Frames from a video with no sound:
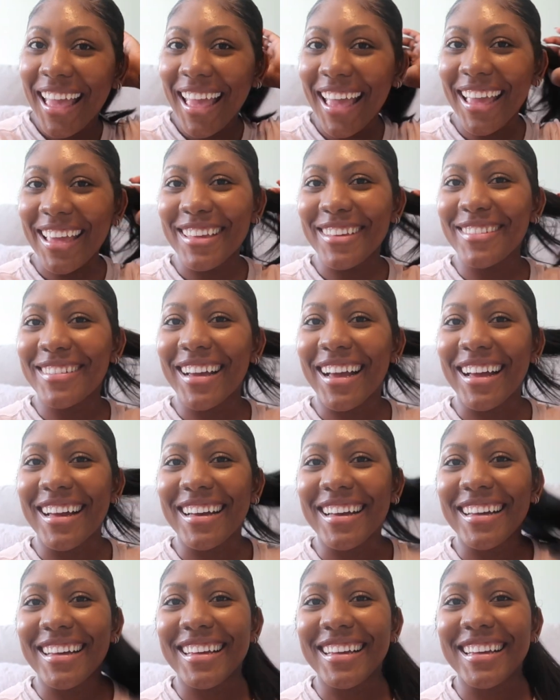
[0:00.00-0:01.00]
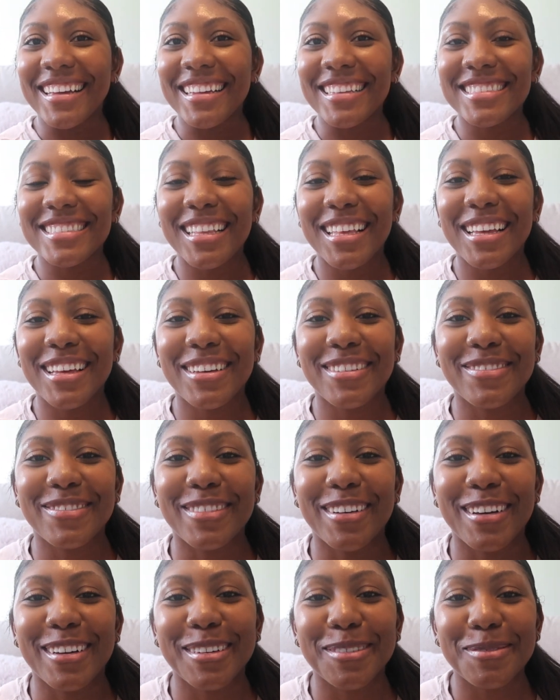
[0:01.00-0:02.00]
Hey you guys,
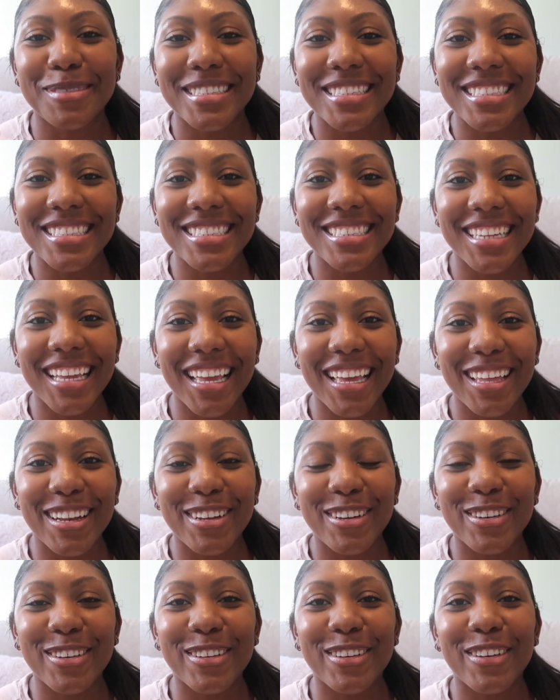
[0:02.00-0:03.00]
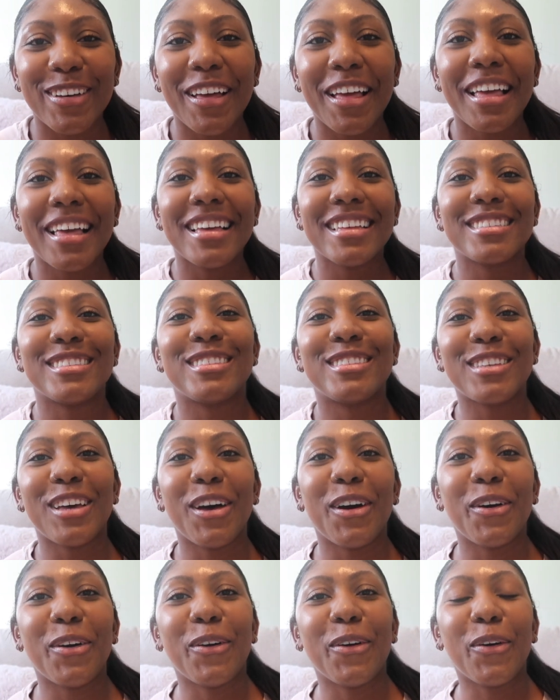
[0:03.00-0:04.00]
welcome to the channel.
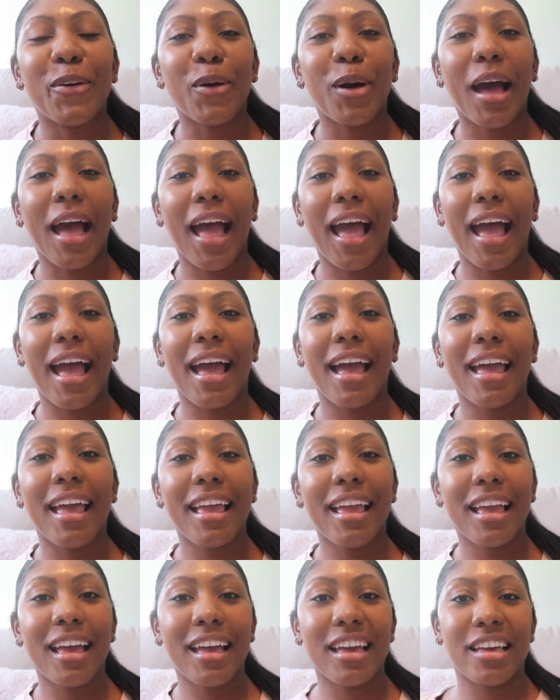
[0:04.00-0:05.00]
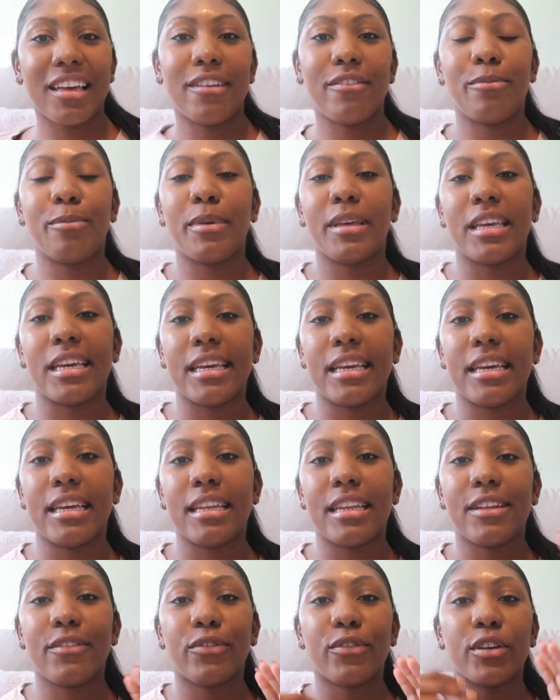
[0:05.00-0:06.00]
So I have
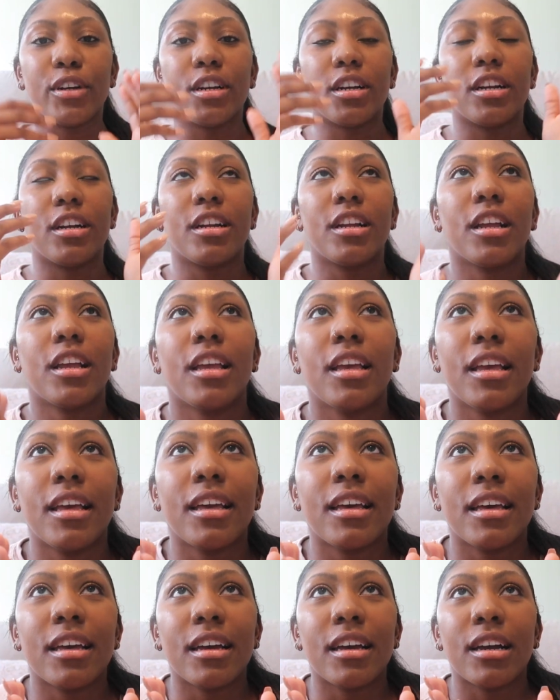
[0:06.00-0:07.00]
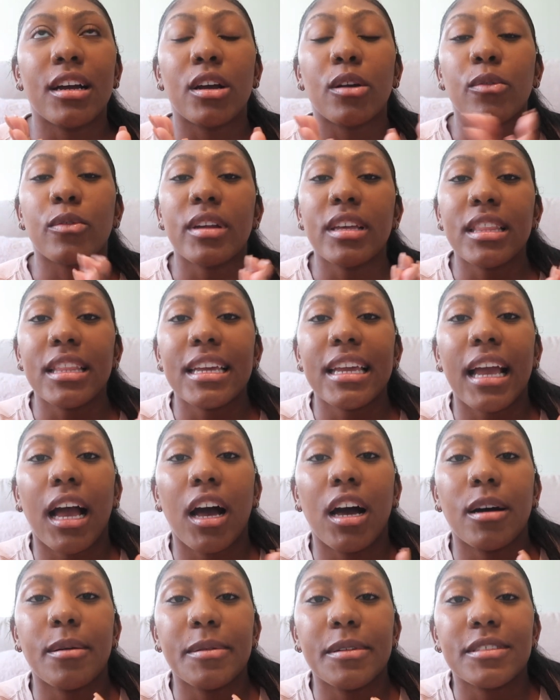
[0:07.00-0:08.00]
been for really
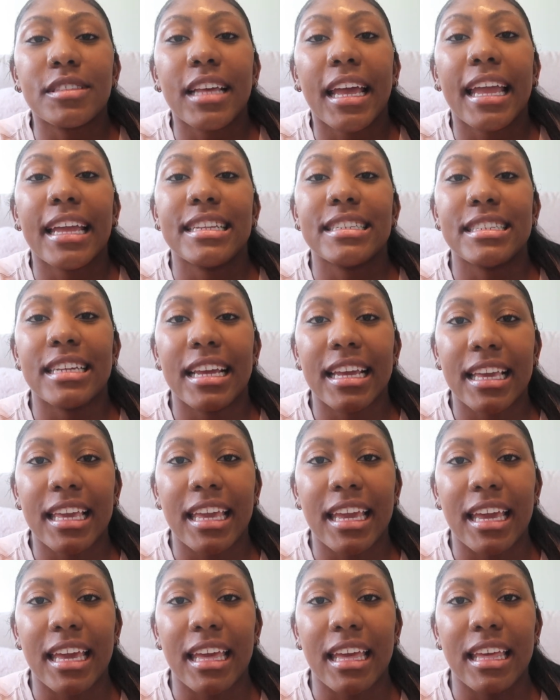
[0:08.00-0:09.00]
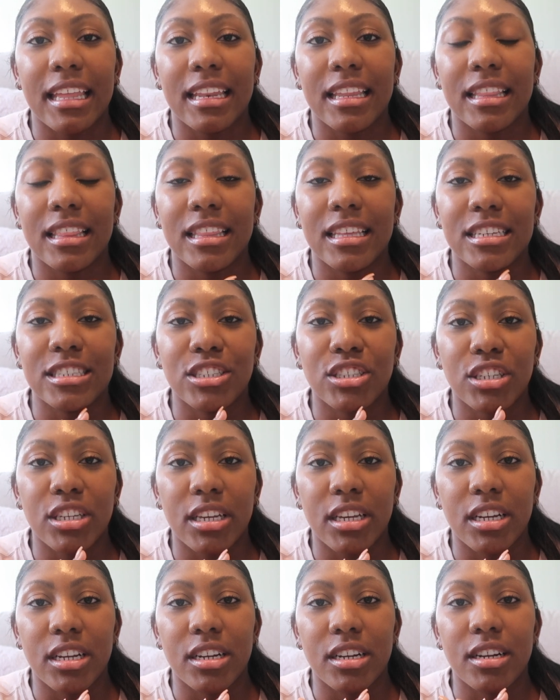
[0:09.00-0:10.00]
almost a decade this
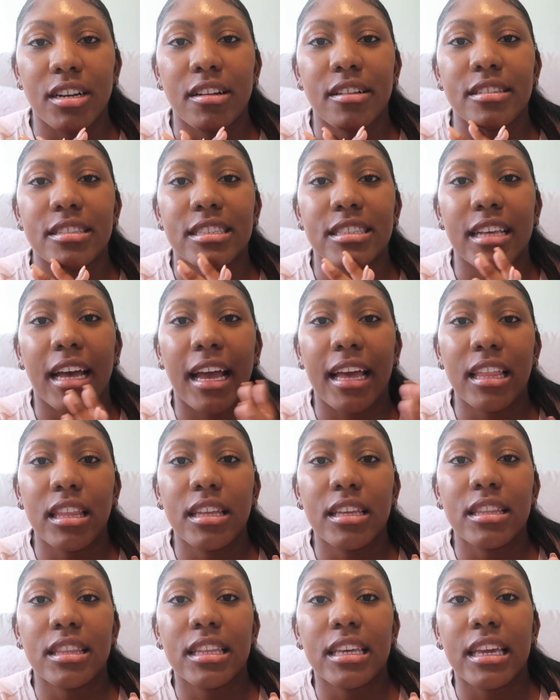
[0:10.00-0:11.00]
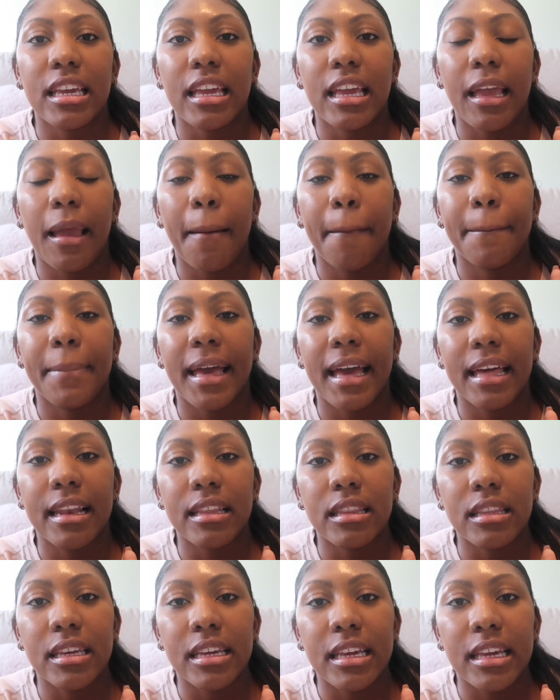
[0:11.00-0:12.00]
year silently
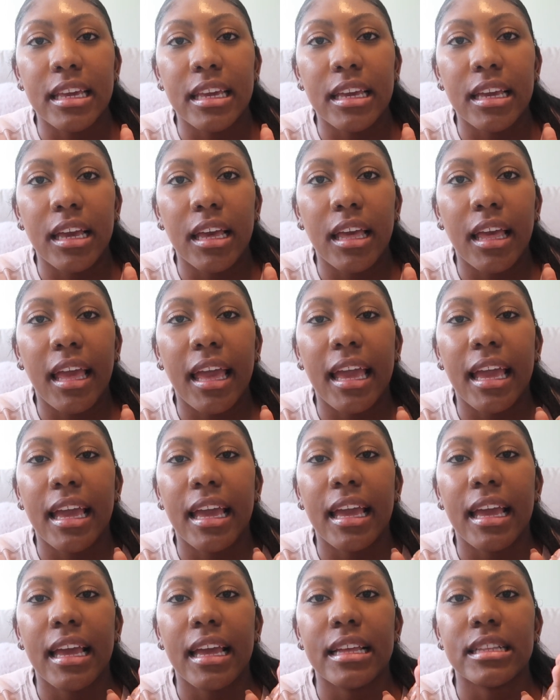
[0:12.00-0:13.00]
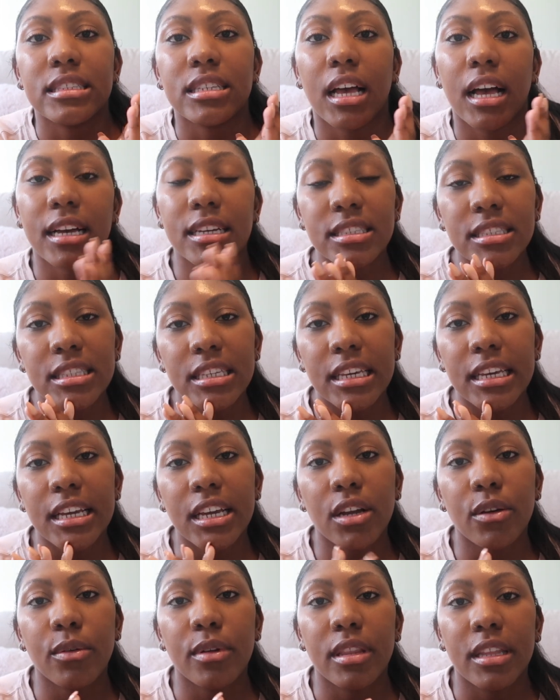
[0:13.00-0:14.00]
battling a
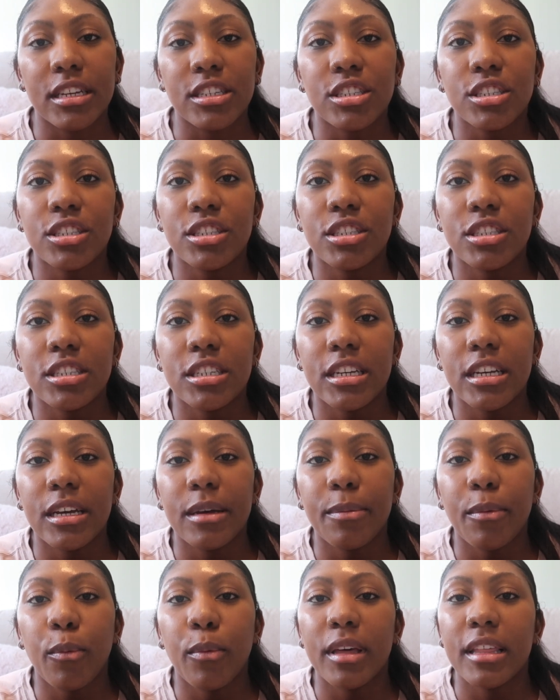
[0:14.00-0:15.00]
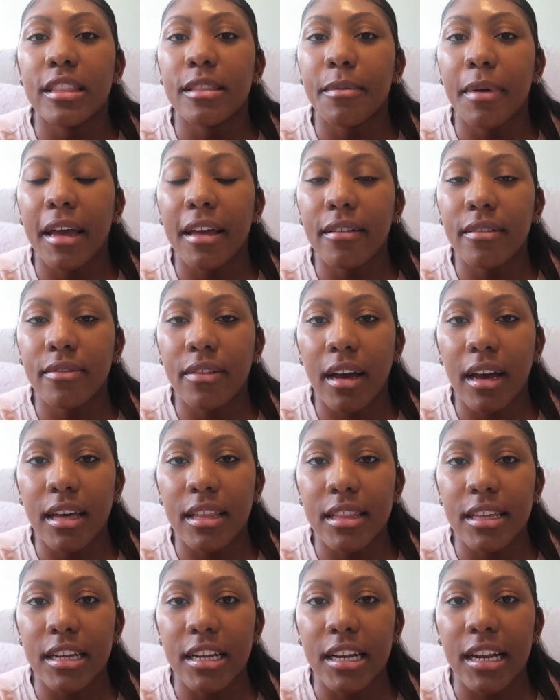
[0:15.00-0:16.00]
toxic relationship with my
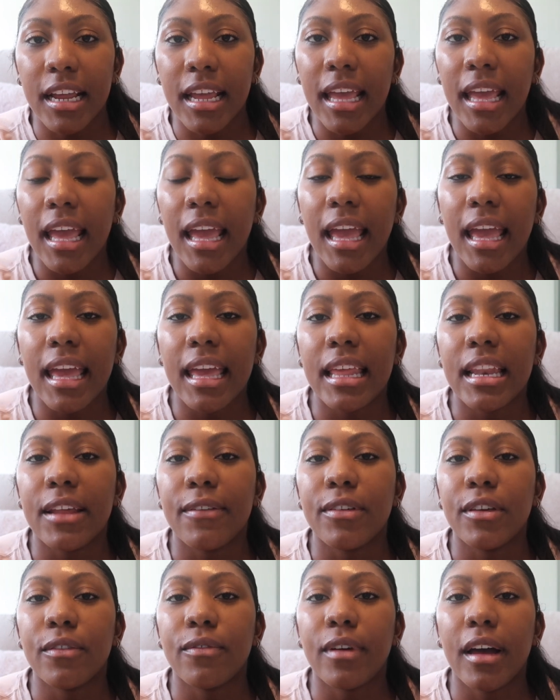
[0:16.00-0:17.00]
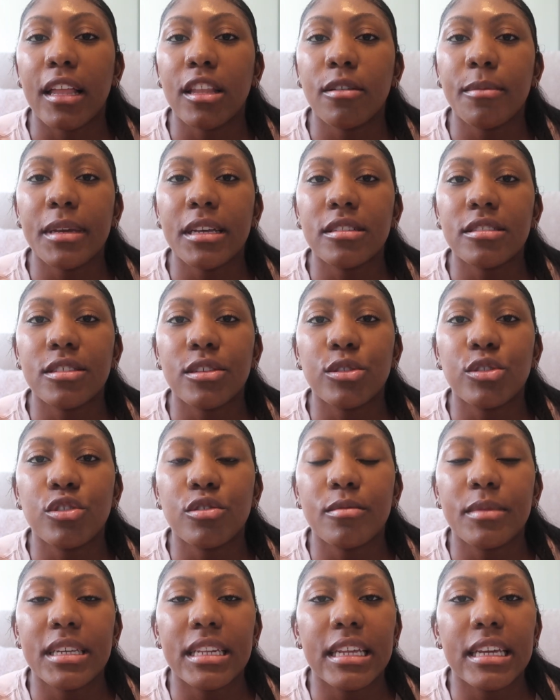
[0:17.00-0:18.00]
father. And if you follow me on social
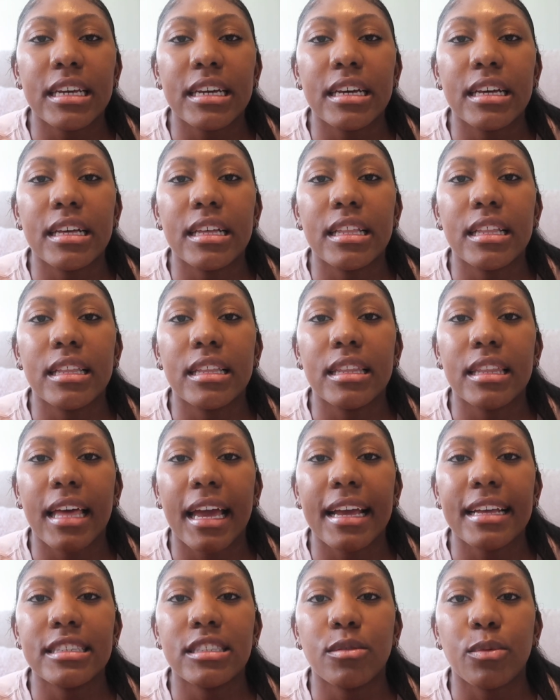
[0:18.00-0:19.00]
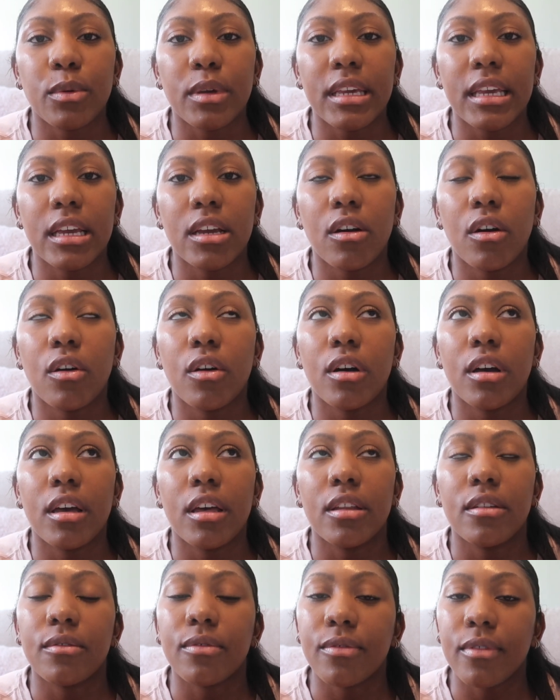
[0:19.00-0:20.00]
media, last week
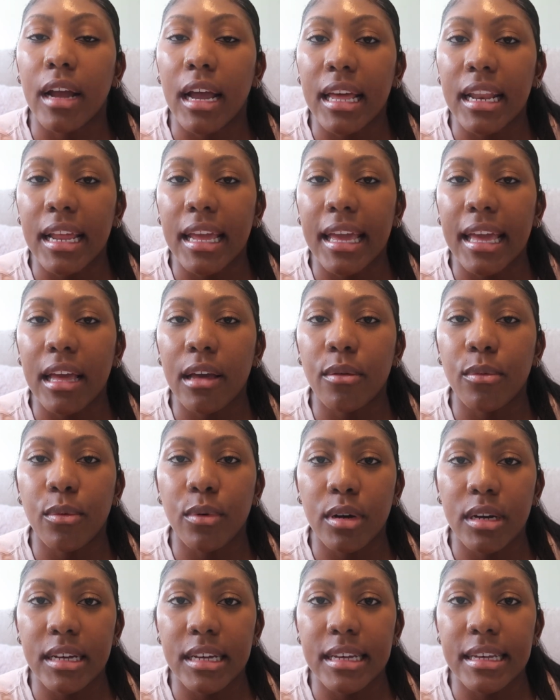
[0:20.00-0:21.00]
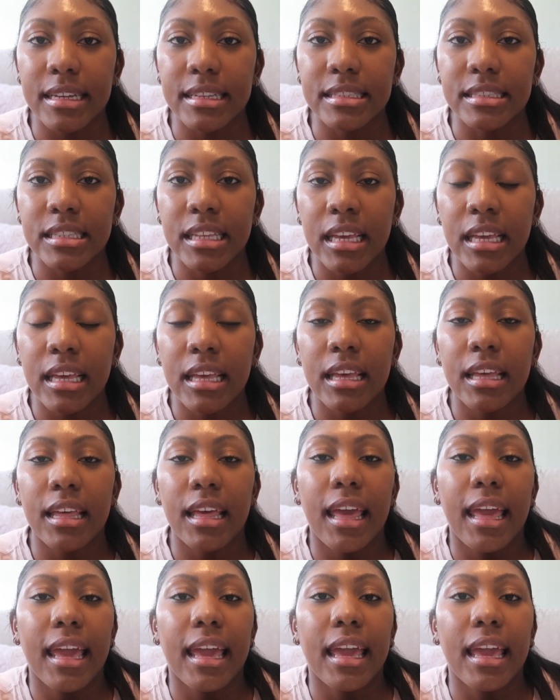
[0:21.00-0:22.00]
on Friday was
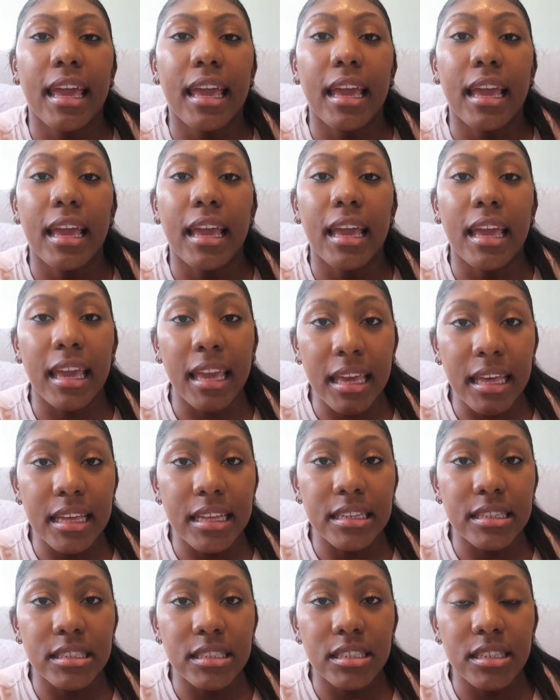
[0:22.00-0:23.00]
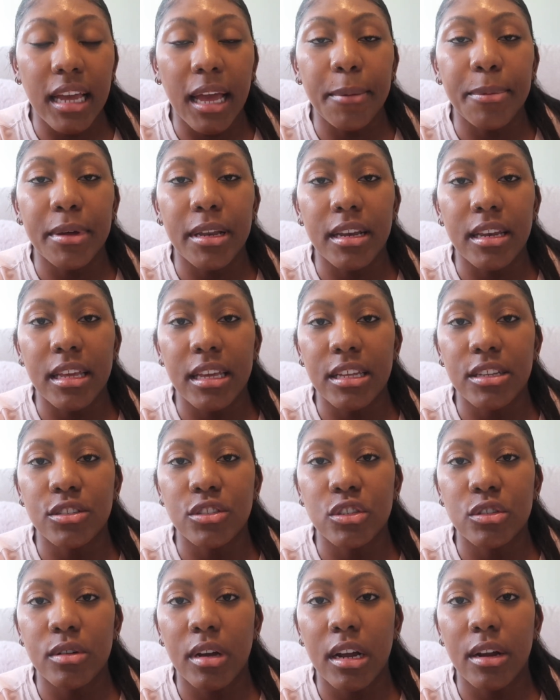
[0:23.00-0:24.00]
I put an end
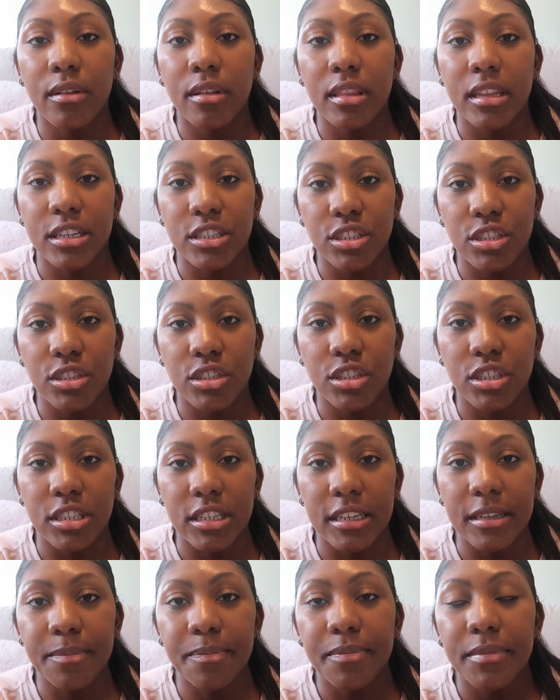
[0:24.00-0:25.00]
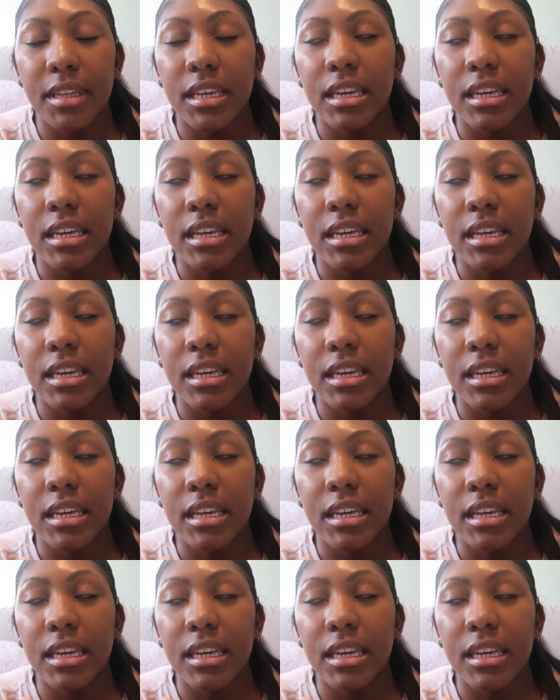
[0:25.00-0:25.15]
to our relationship.